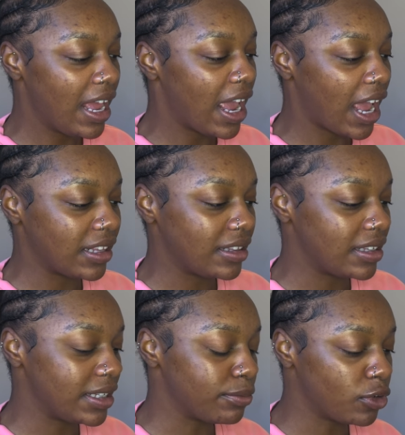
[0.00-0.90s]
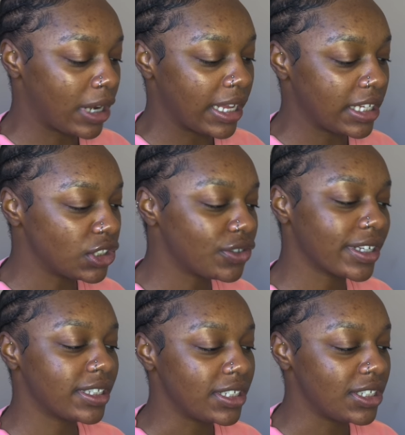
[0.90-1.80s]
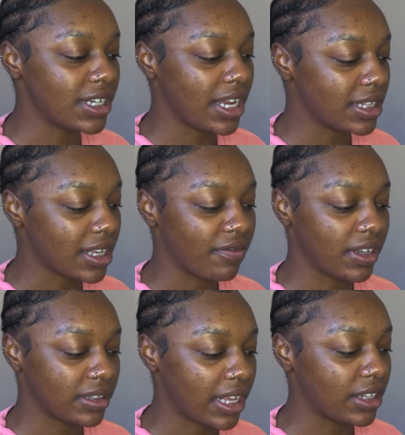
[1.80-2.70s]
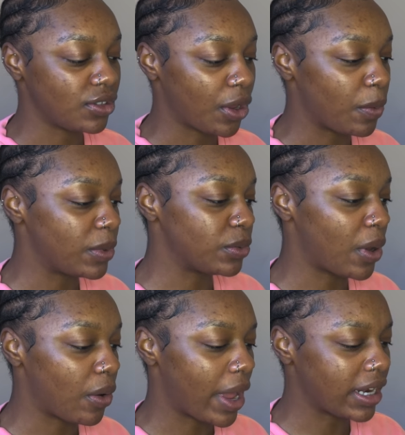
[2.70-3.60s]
And then these more like interesting jeans, I think they're dope as well. And